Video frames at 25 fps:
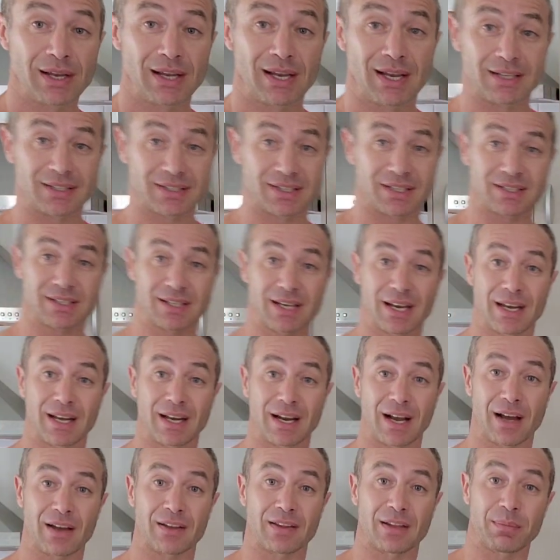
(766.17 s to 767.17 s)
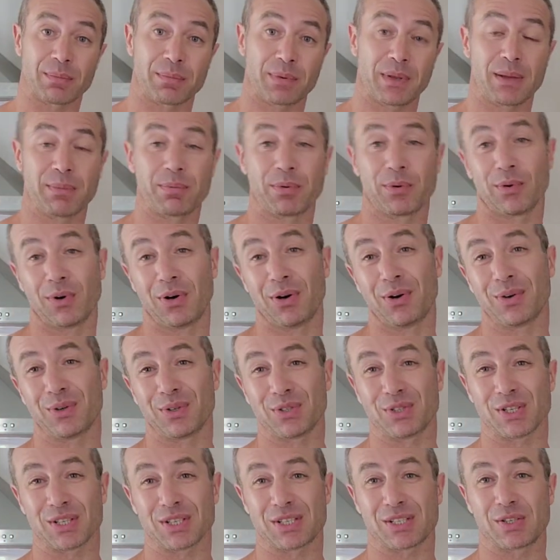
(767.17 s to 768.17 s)
entertain other people or
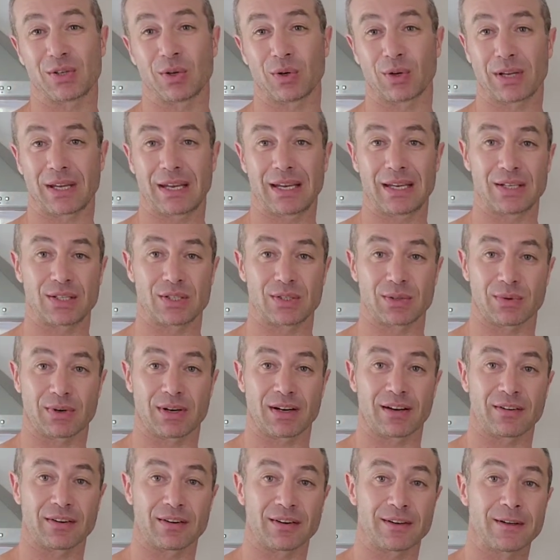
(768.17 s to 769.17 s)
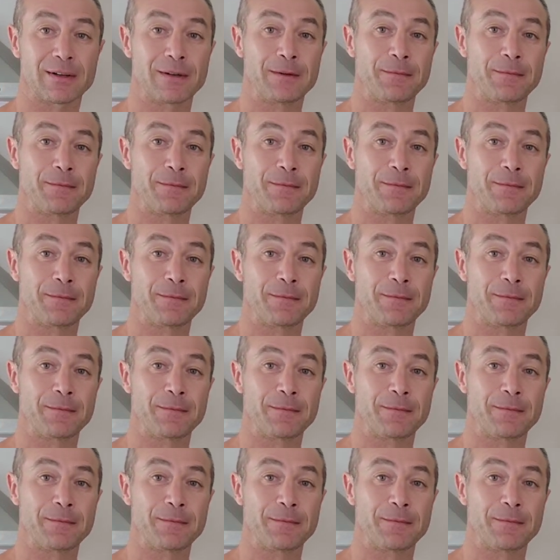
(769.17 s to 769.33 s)
just your kids or whatever